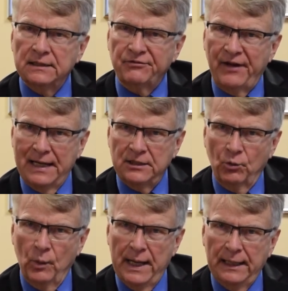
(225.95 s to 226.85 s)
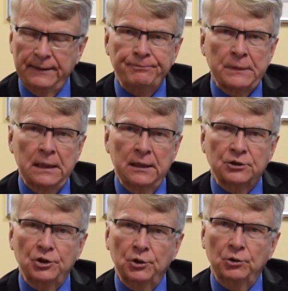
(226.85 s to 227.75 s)
to find a way
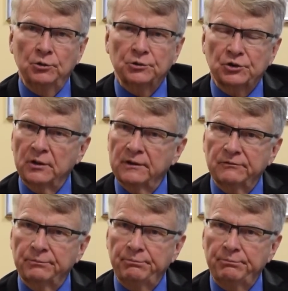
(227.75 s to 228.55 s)
to sort of